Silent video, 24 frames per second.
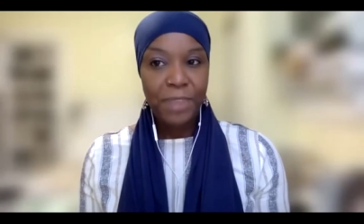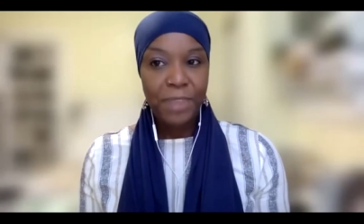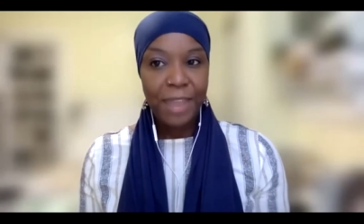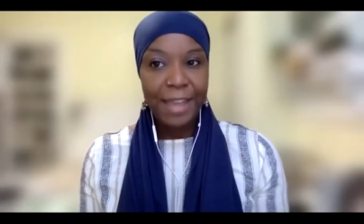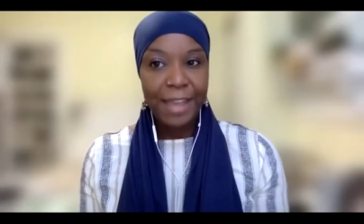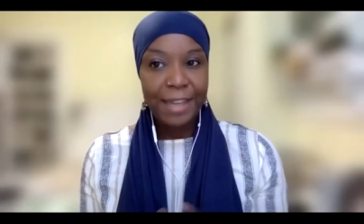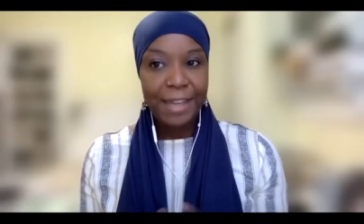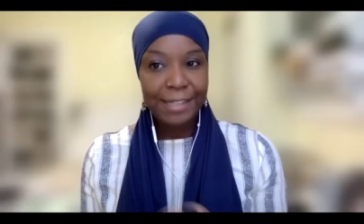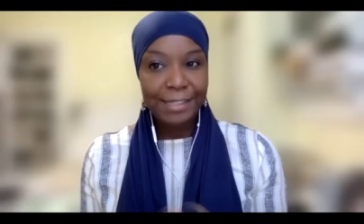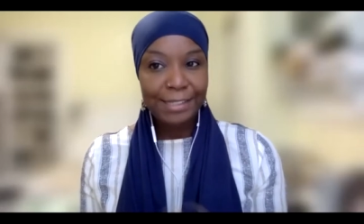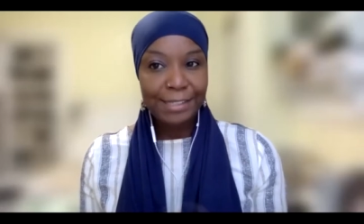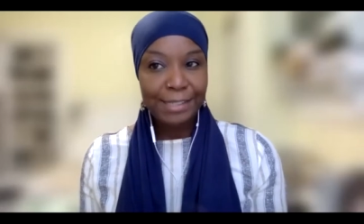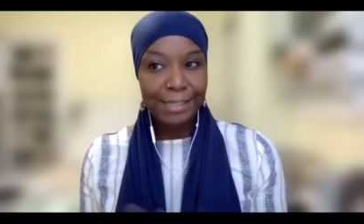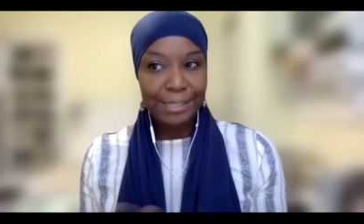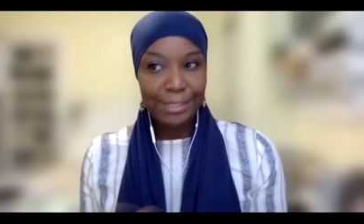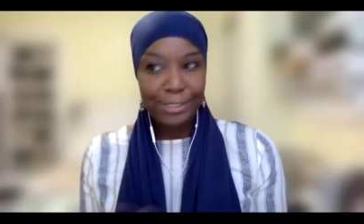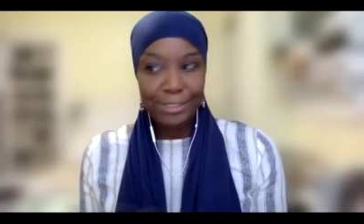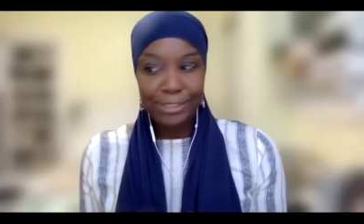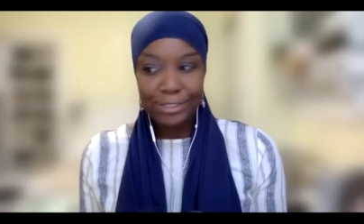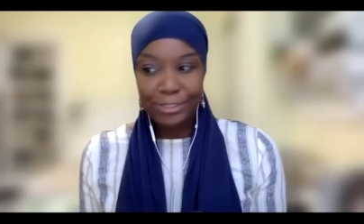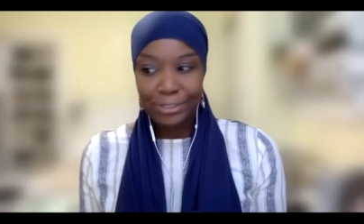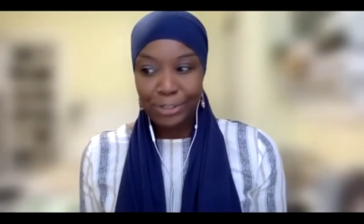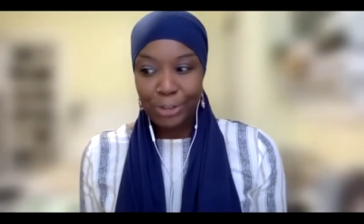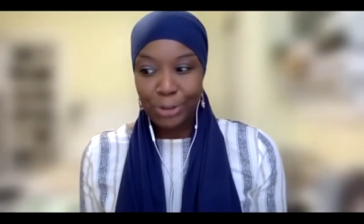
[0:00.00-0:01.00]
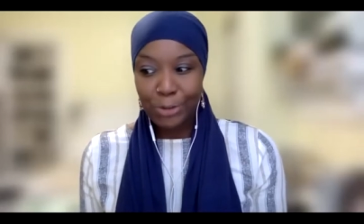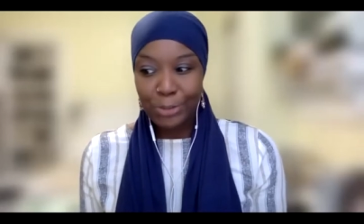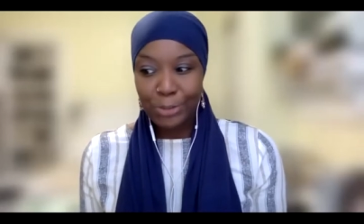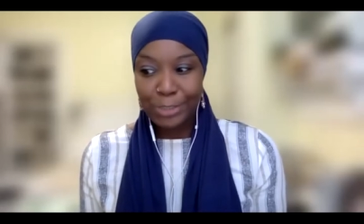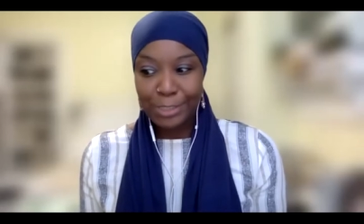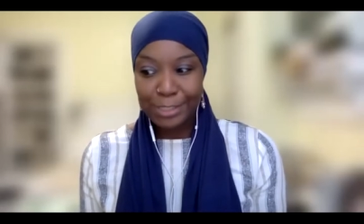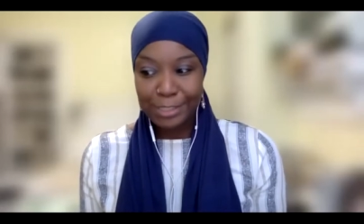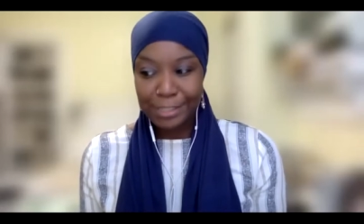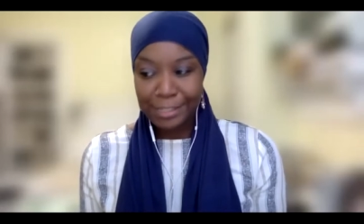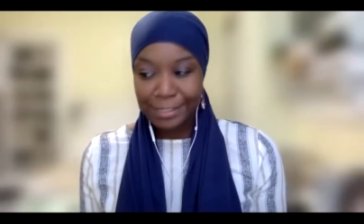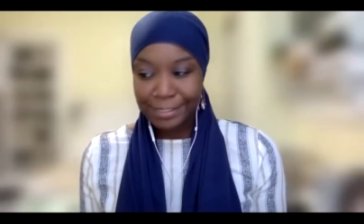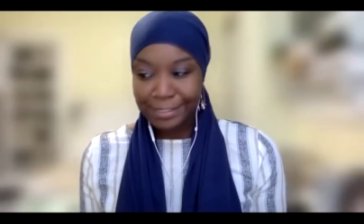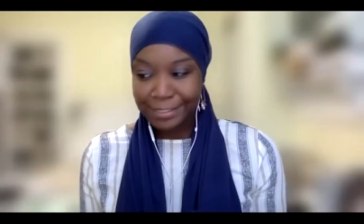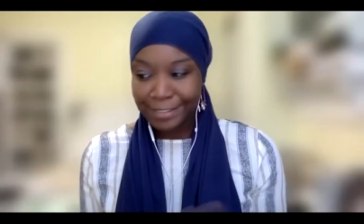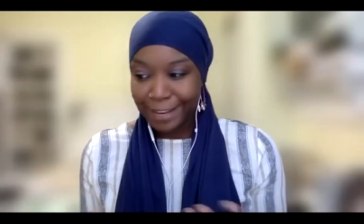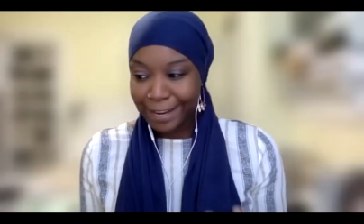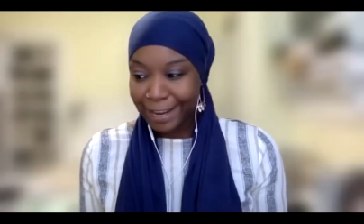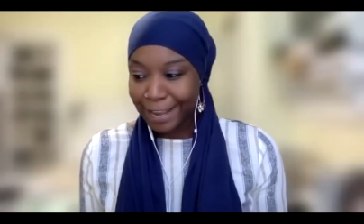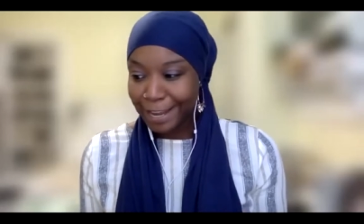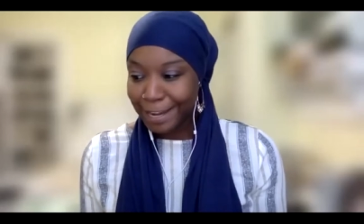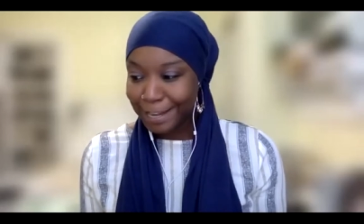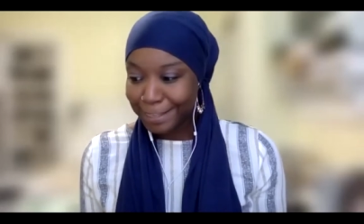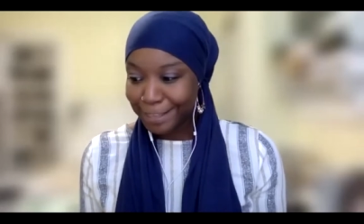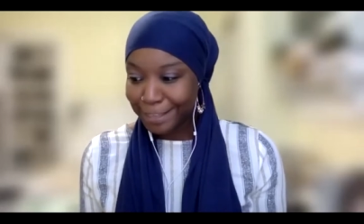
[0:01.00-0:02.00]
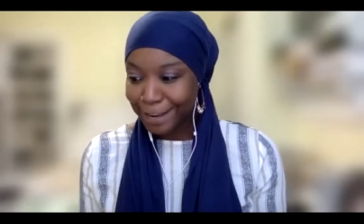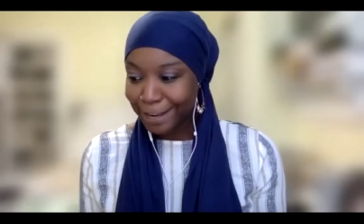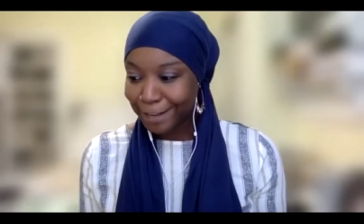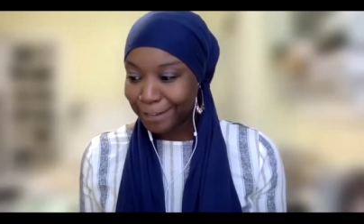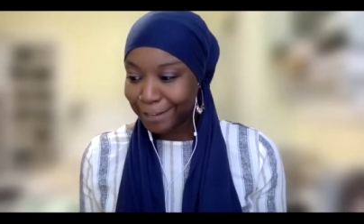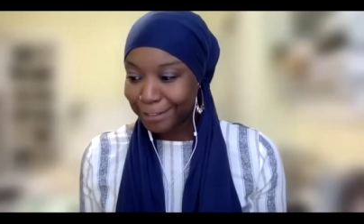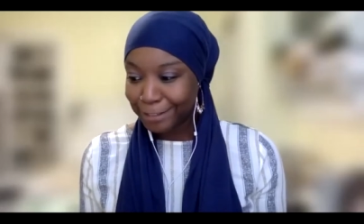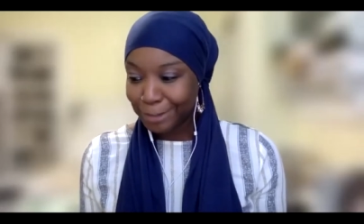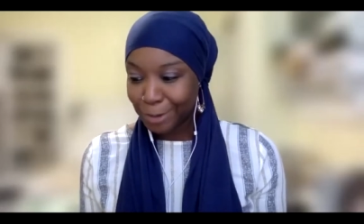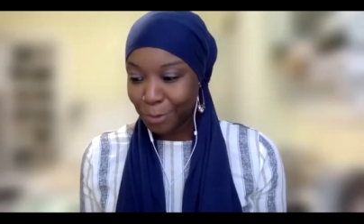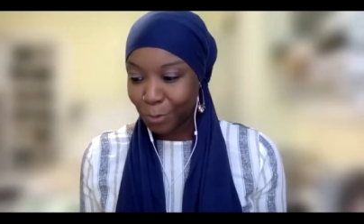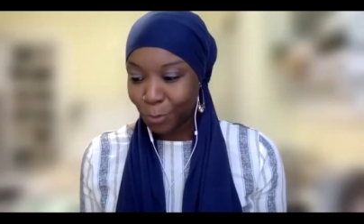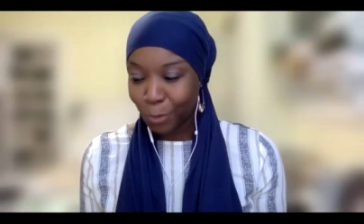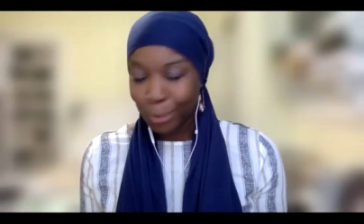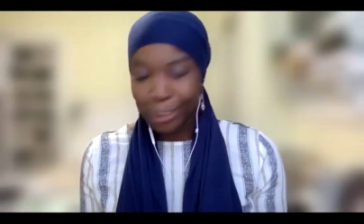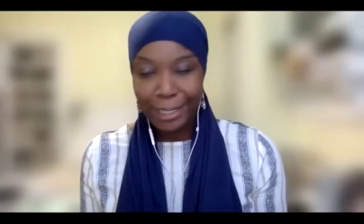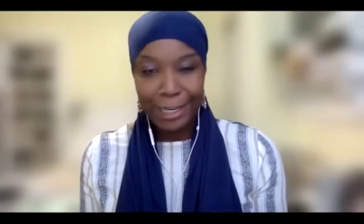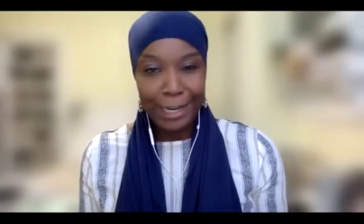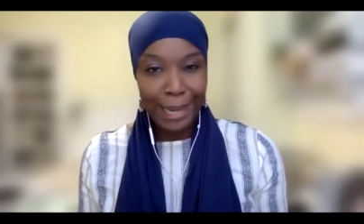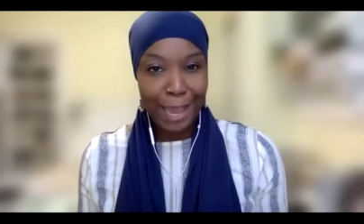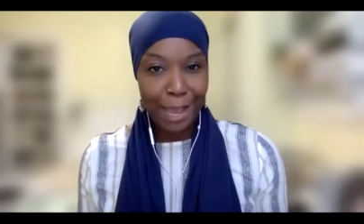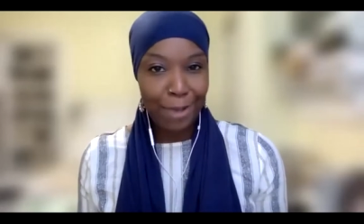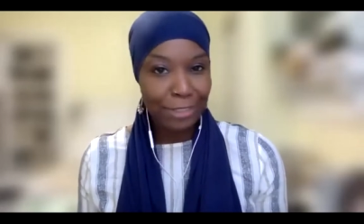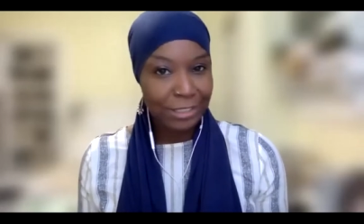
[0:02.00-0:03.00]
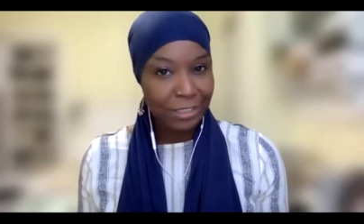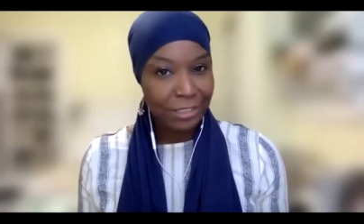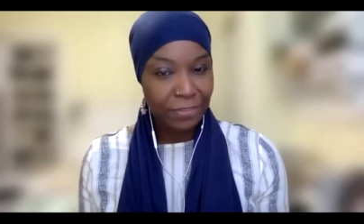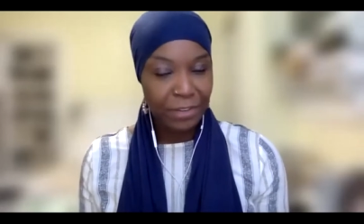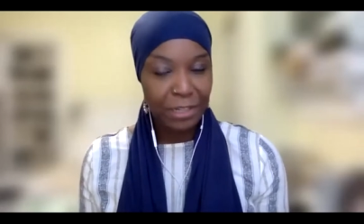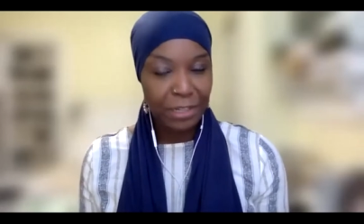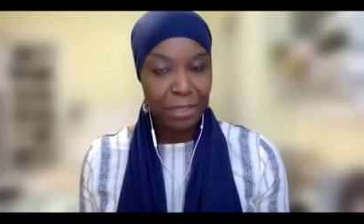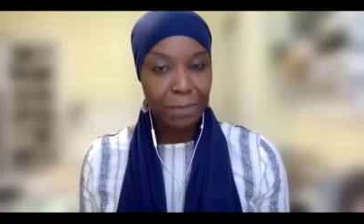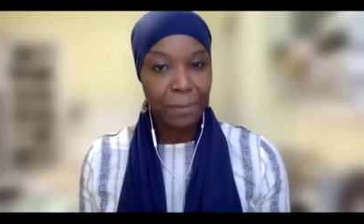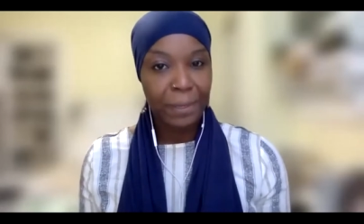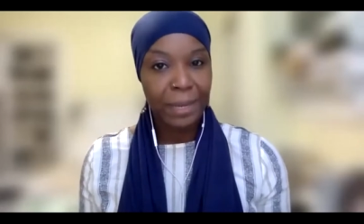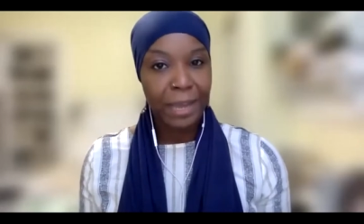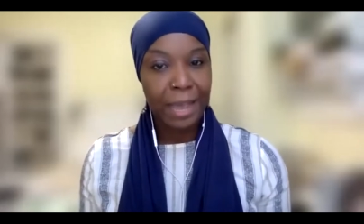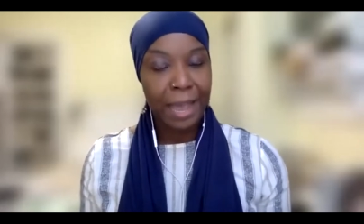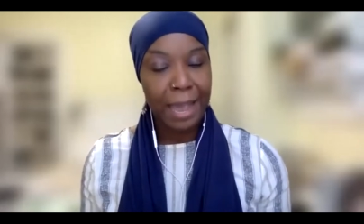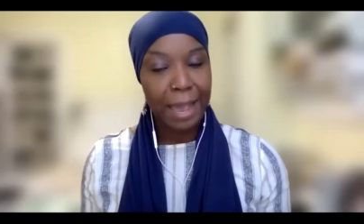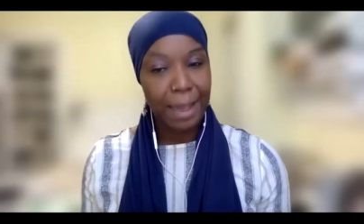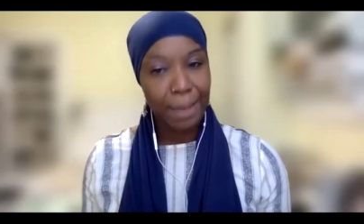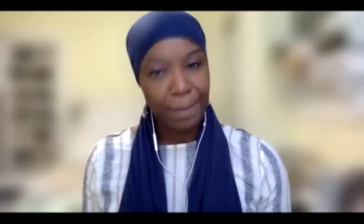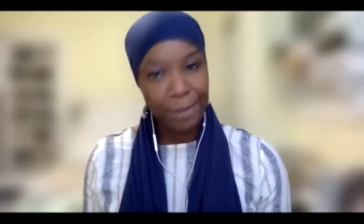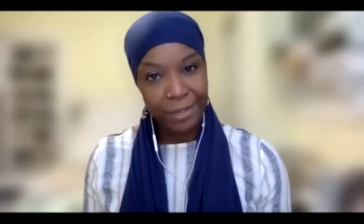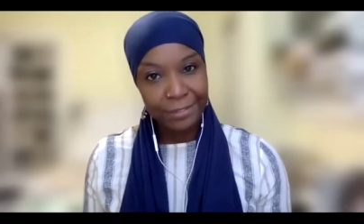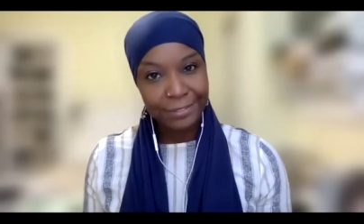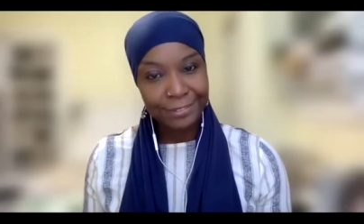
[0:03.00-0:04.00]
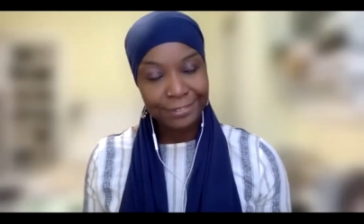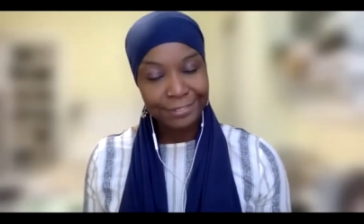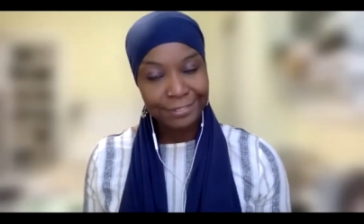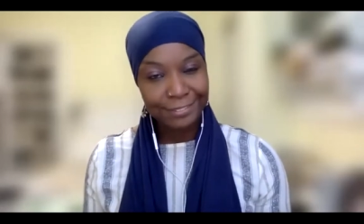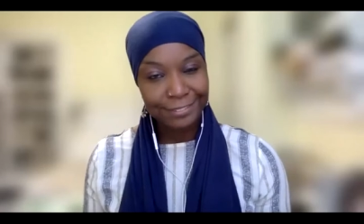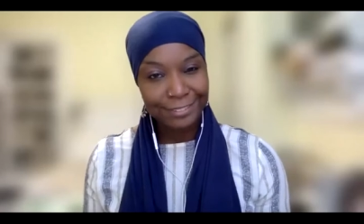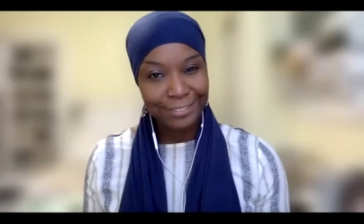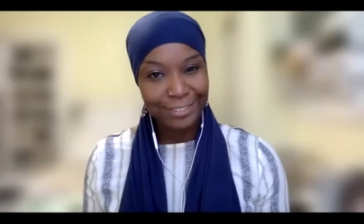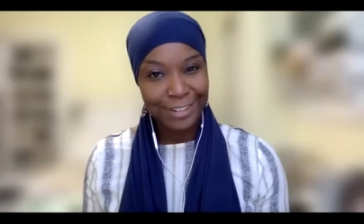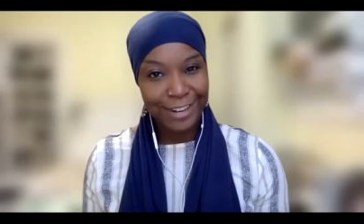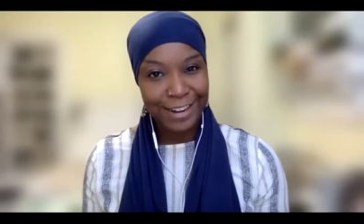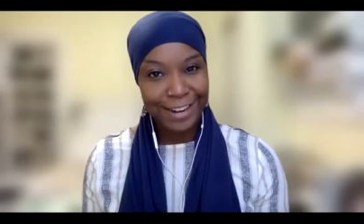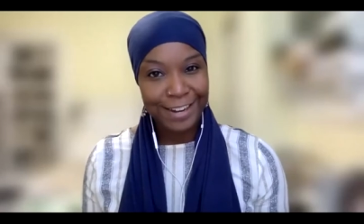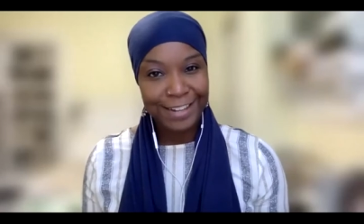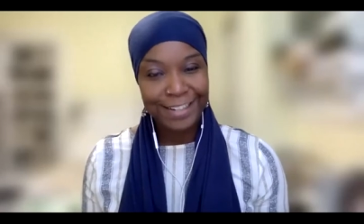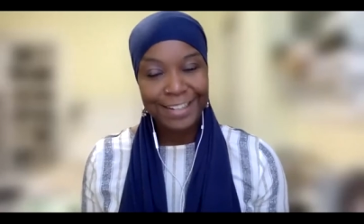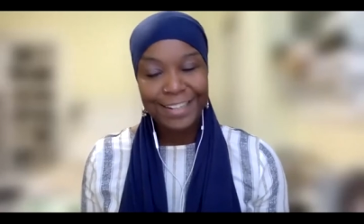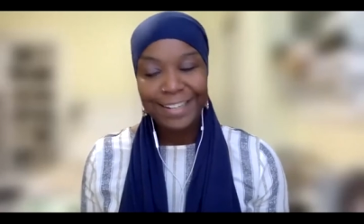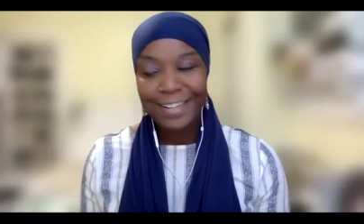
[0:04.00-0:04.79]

And it's like anything, working out and developing a habit, right?